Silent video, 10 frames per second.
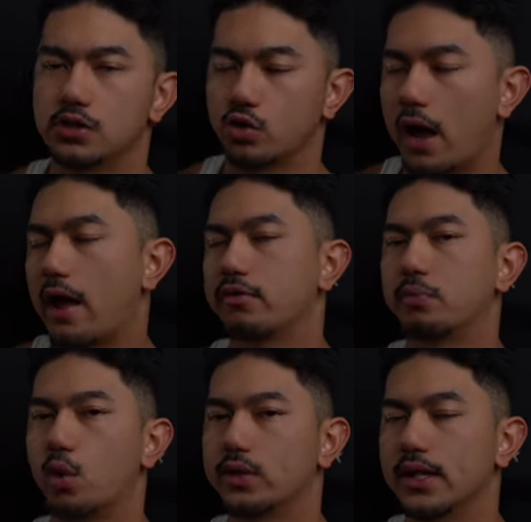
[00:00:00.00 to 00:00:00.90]
So having
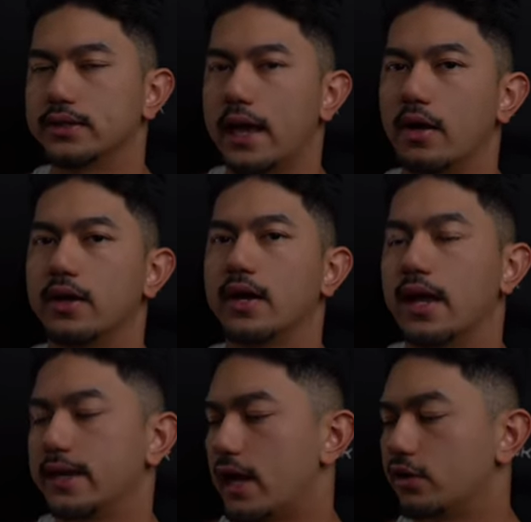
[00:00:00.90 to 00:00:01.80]
broken that down,
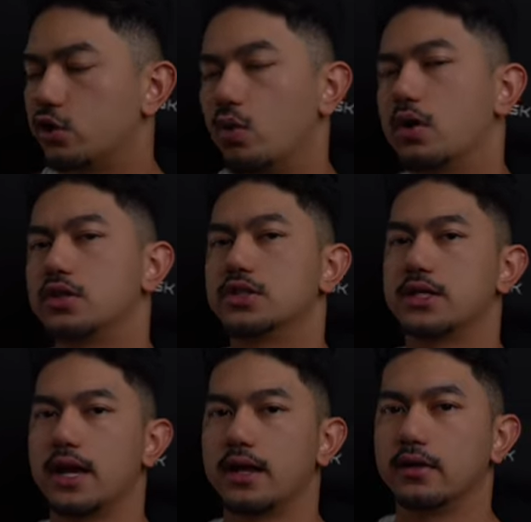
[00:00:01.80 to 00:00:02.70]
and now that you
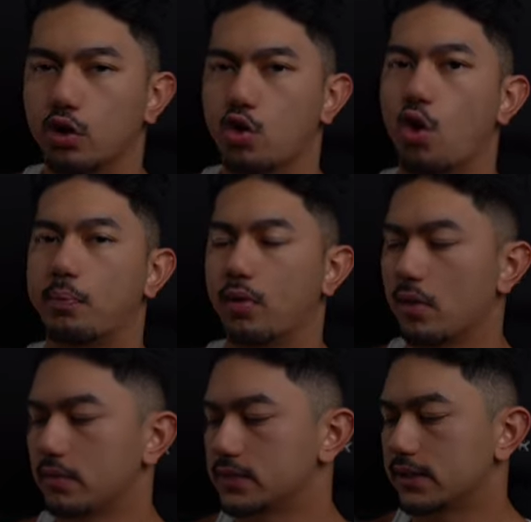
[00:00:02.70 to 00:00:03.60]
understand your core
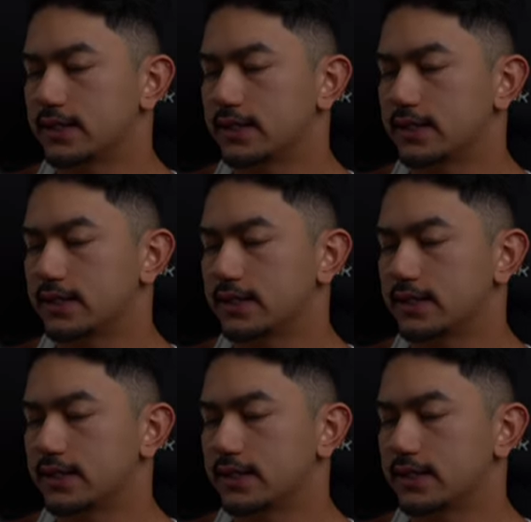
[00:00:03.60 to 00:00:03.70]
problems,